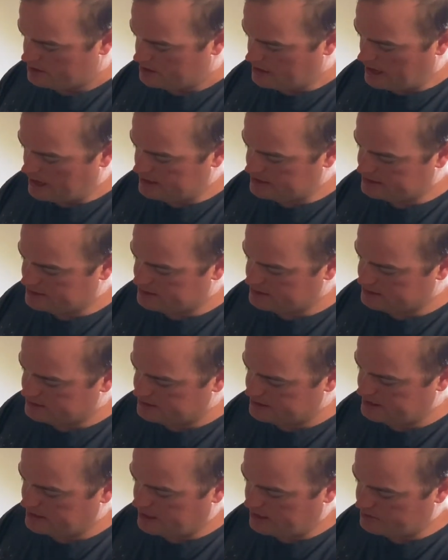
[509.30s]

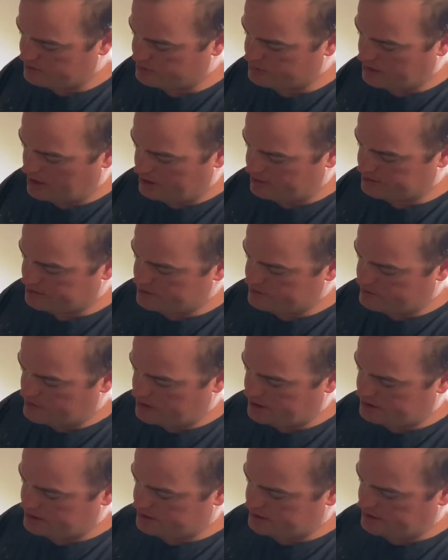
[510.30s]
Ideally, I would get
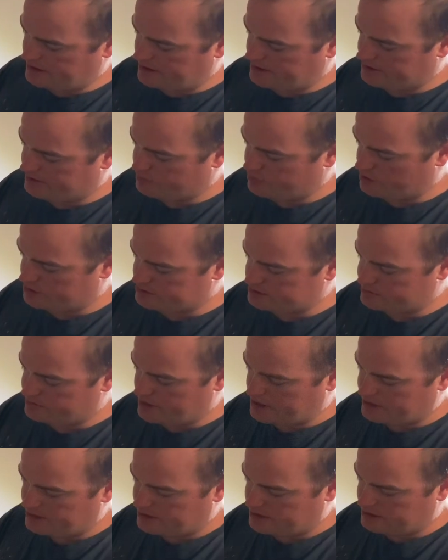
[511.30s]
my air compressor
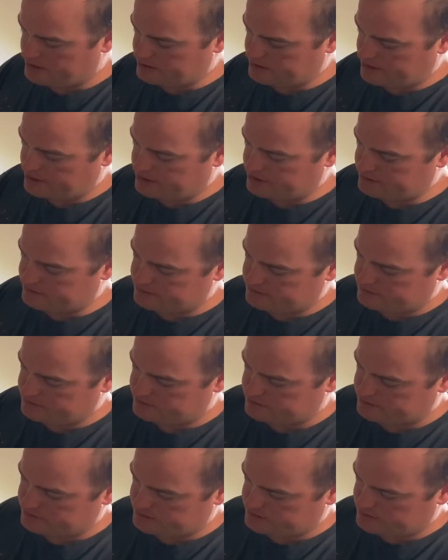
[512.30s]
back out and let it
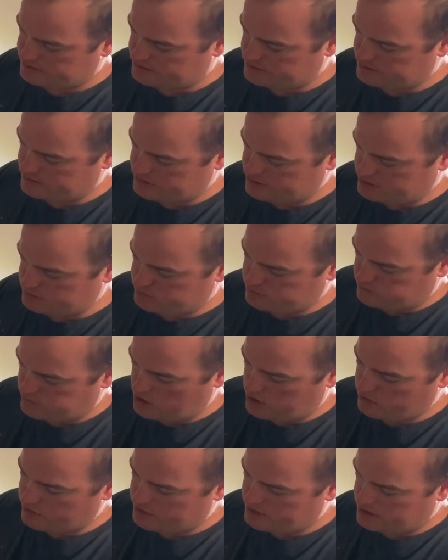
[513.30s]
just
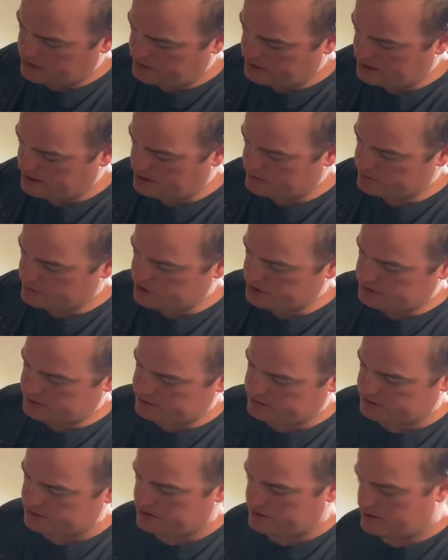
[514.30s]
blow it all out, but
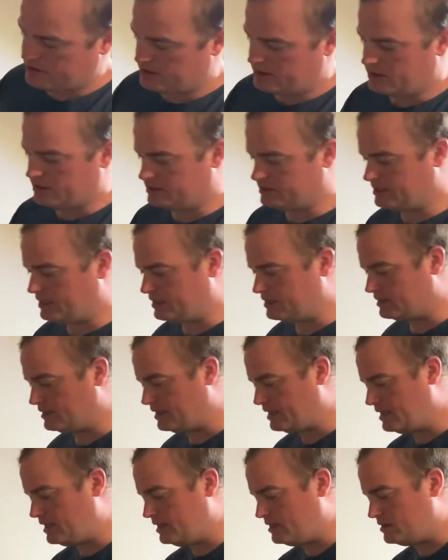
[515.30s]
it's kind of
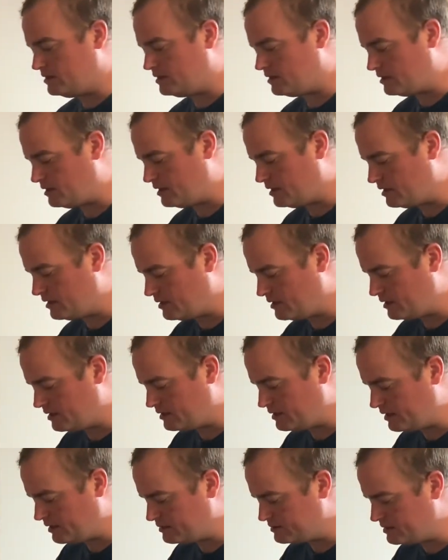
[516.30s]
late and that
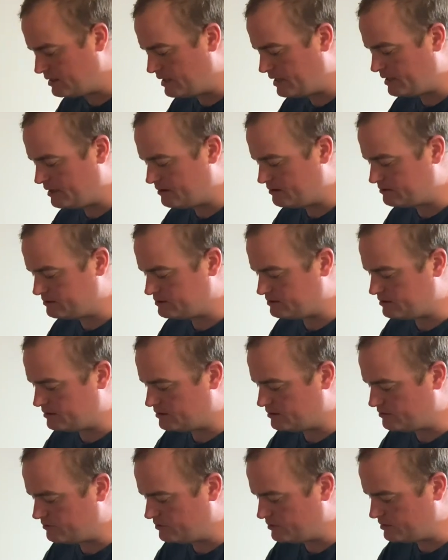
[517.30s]
thing's loud, so I
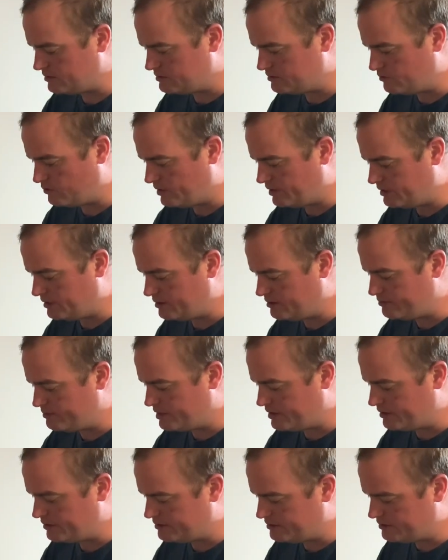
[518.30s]
don't want it to wake
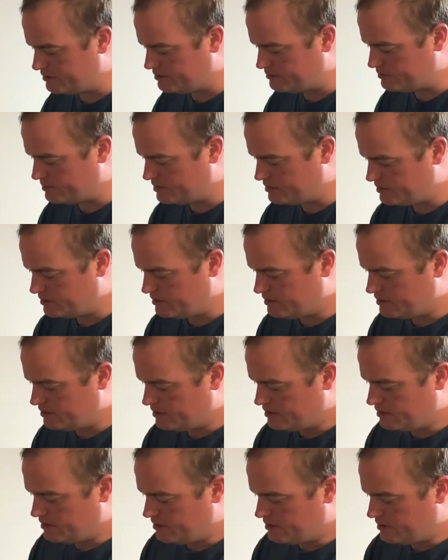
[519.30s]
anybody up.
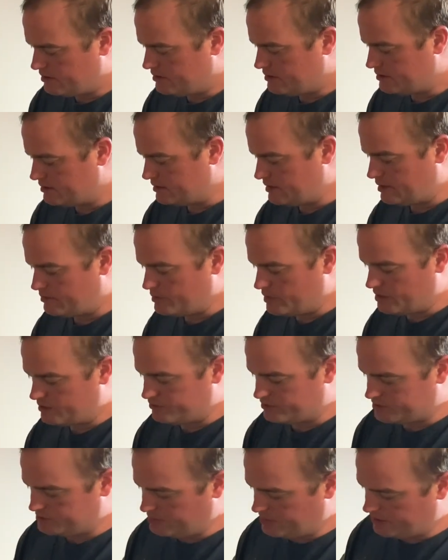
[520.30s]
Gotta be
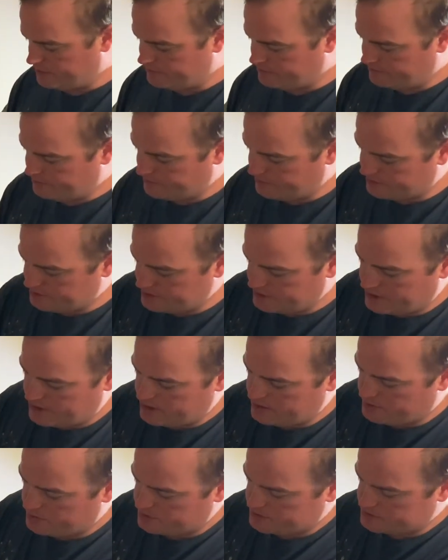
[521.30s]
respectful for the
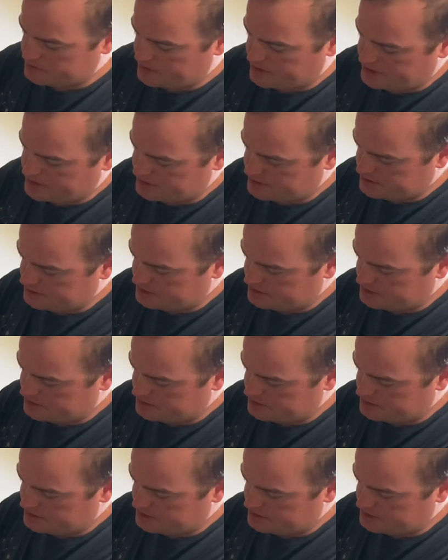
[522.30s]
neighbors, man.